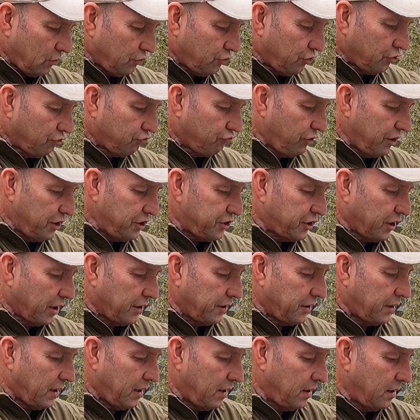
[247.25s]
just reach
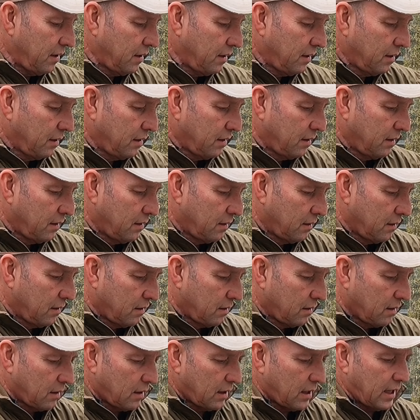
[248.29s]
under
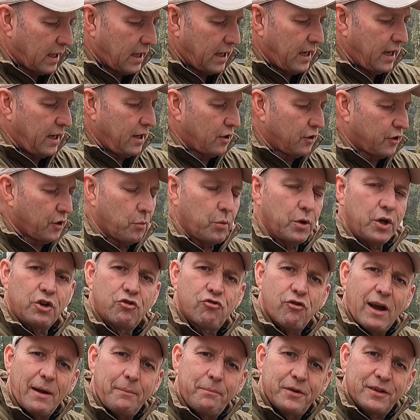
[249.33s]
and then I don't want to
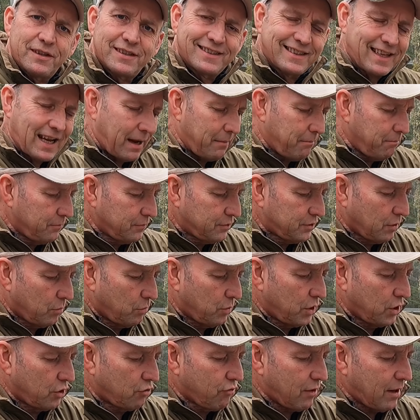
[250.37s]
grab the stems, I
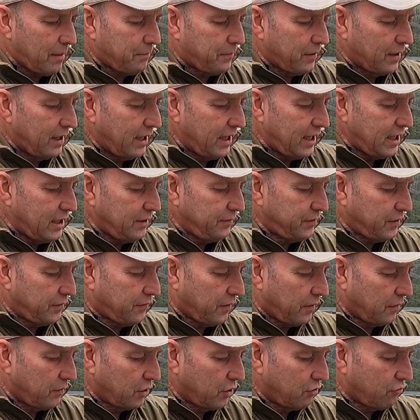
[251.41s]
want to grab the leaves
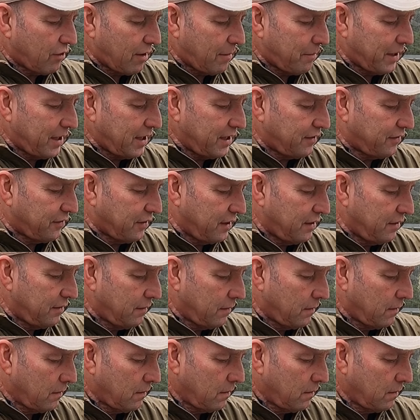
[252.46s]
if I'm going to grab anything.